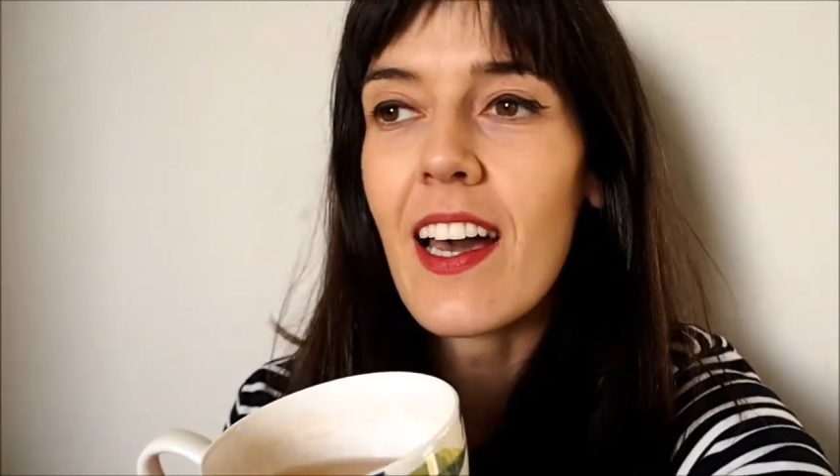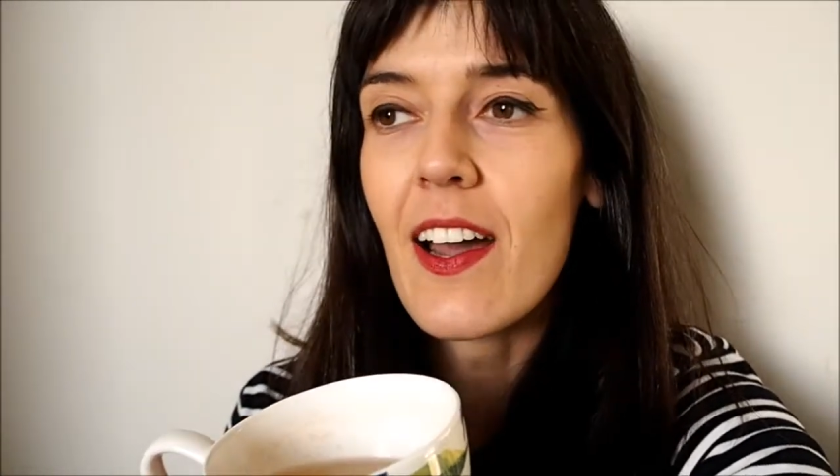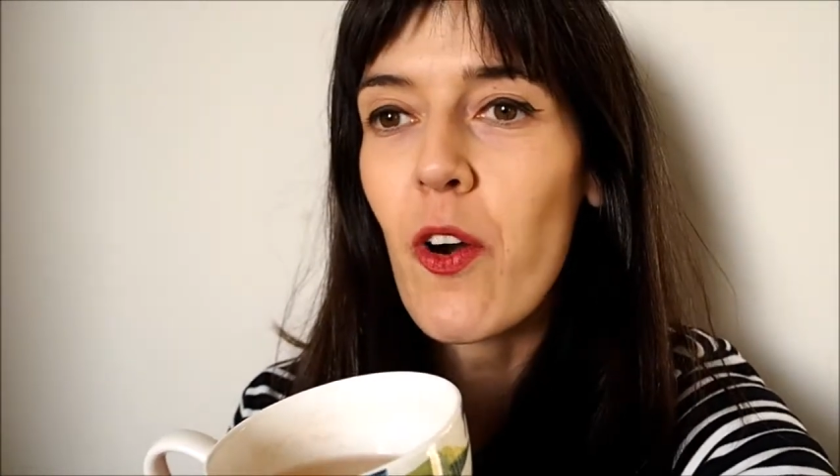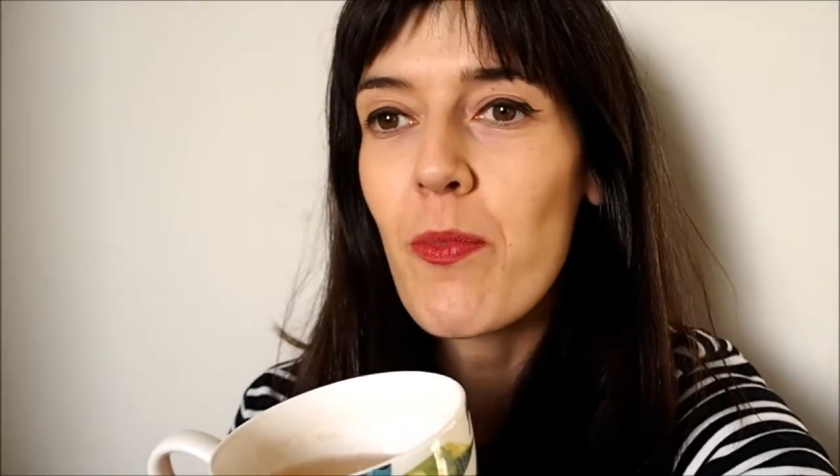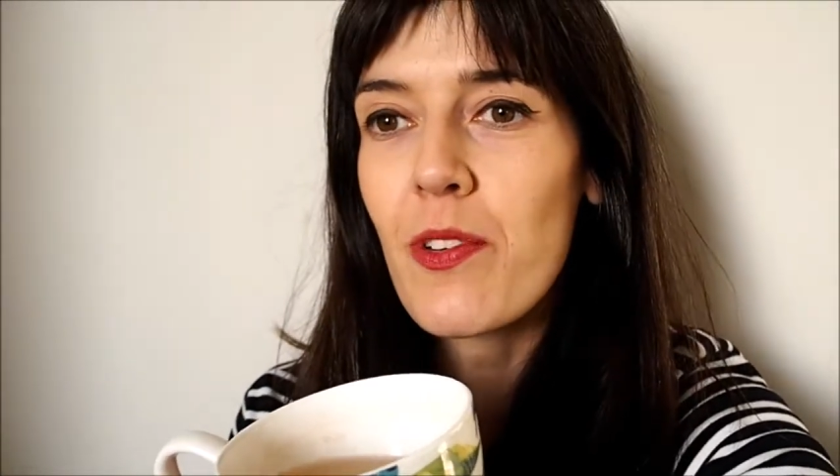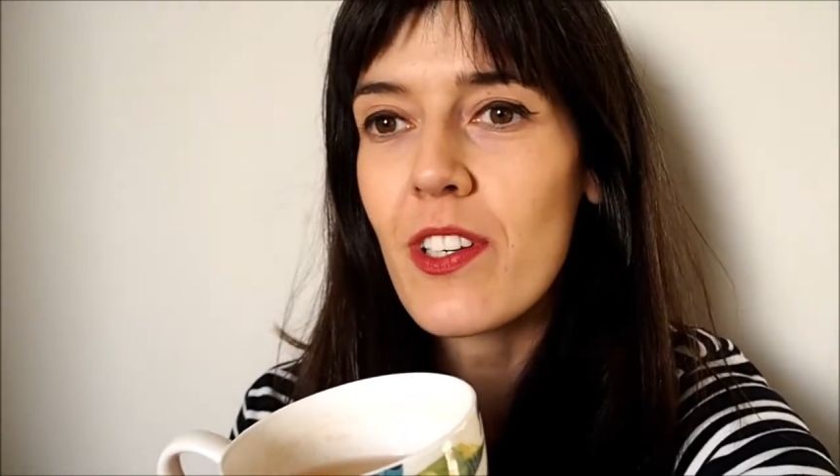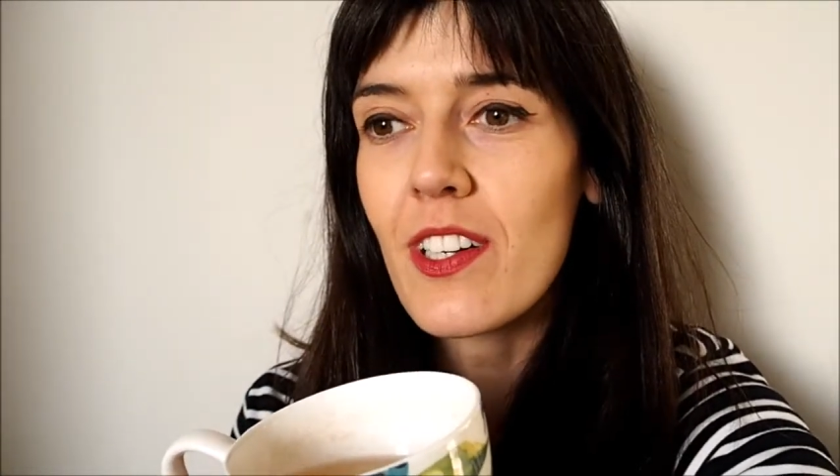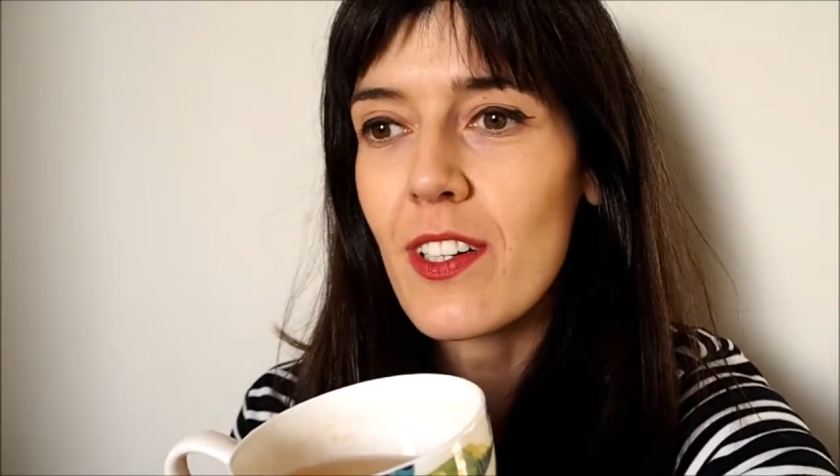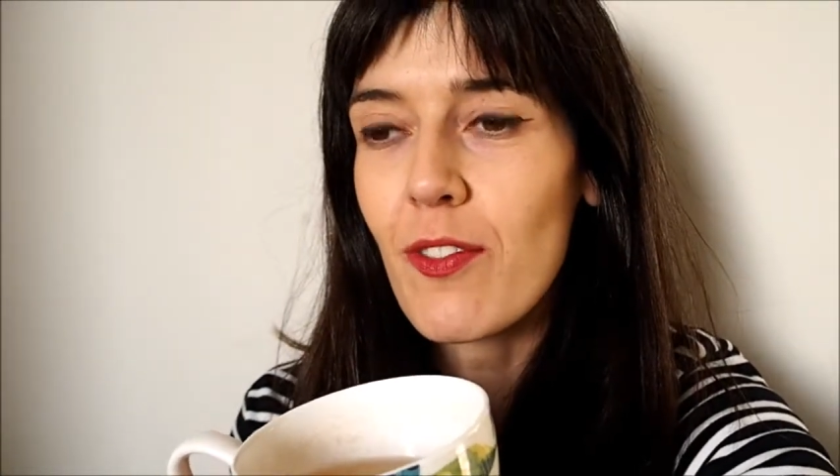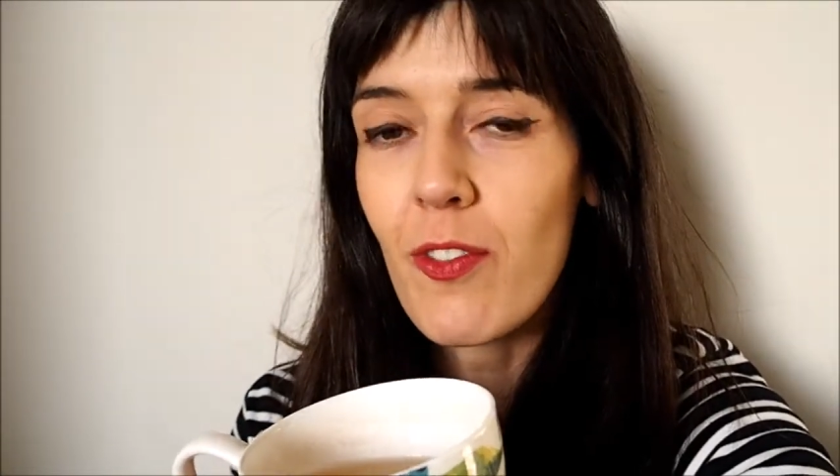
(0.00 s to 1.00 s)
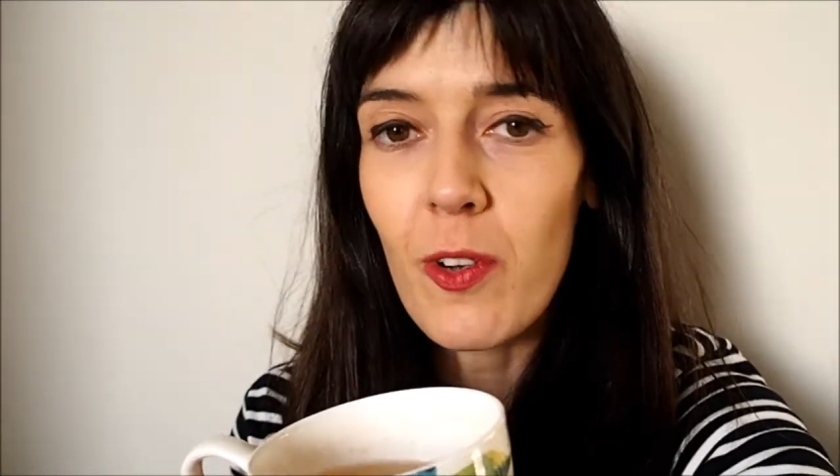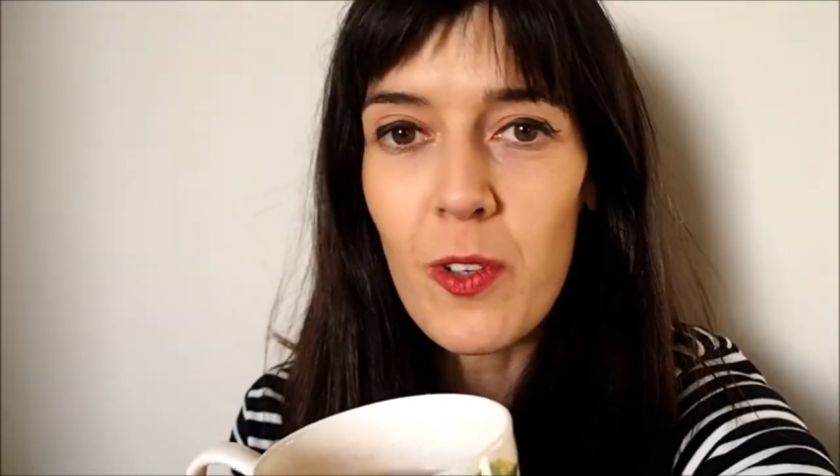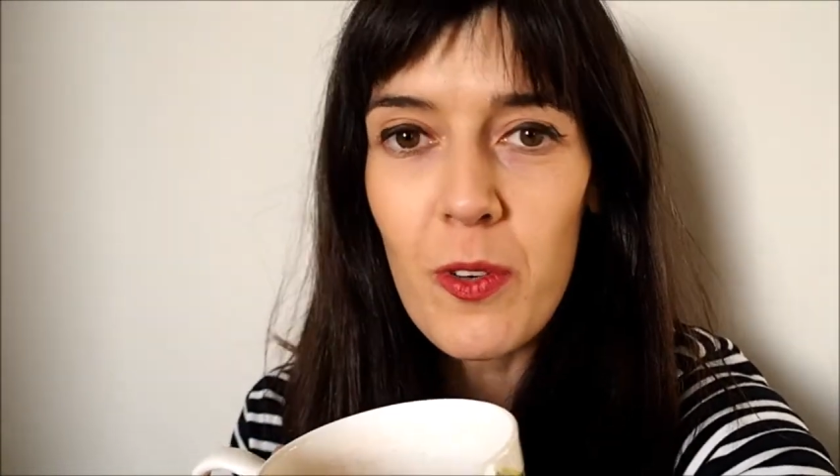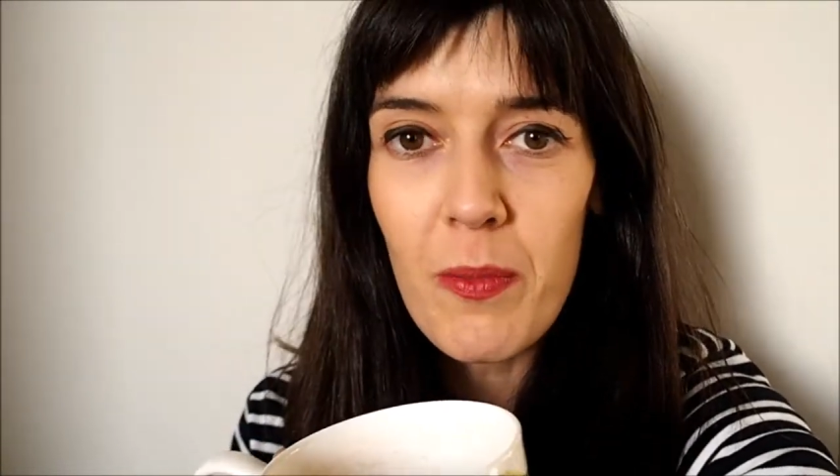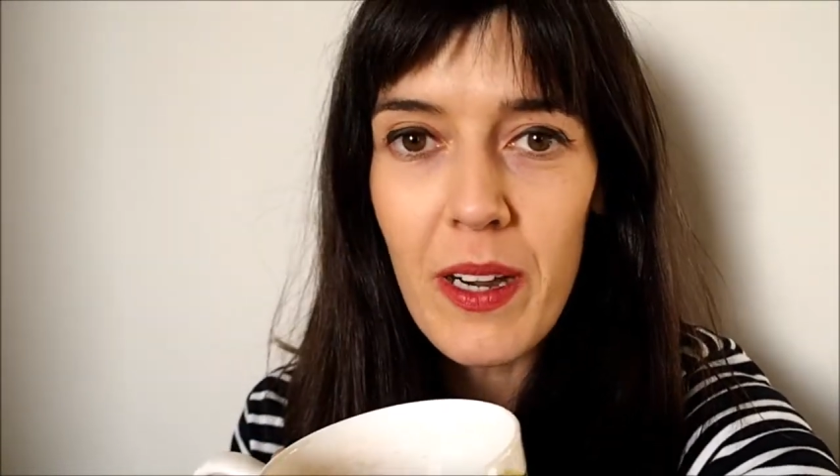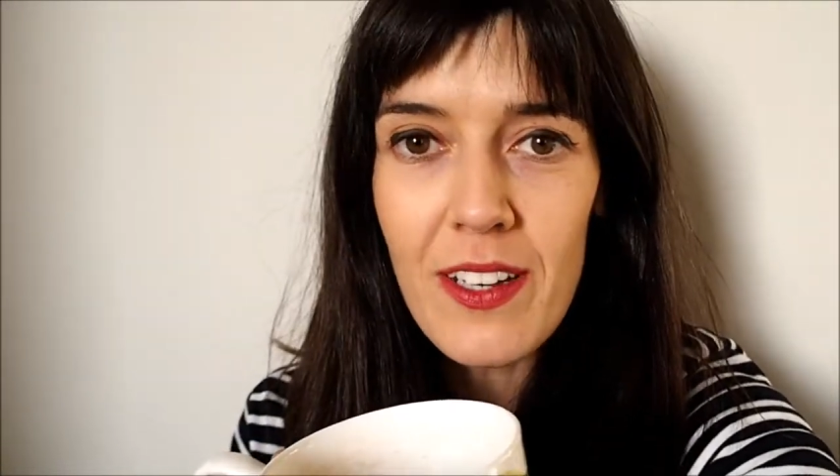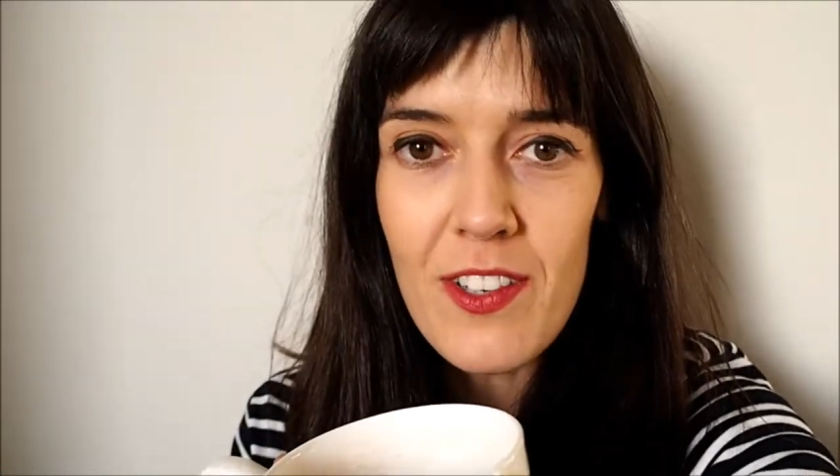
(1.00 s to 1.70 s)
I hope you're gonna follow my